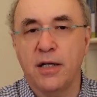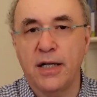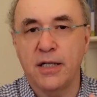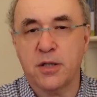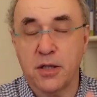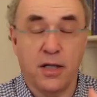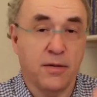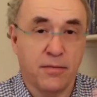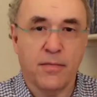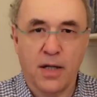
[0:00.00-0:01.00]
is
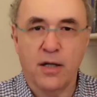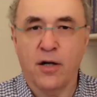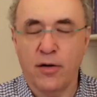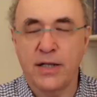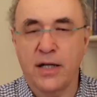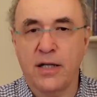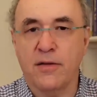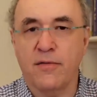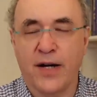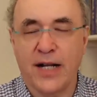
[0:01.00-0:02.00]
in you know in,
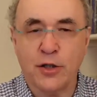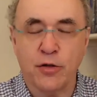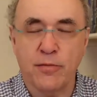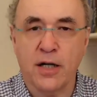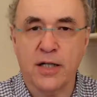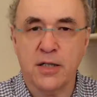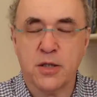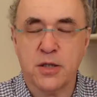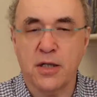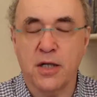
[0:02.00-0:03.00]
in financial
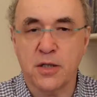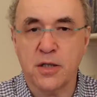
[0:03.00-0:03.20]
markets and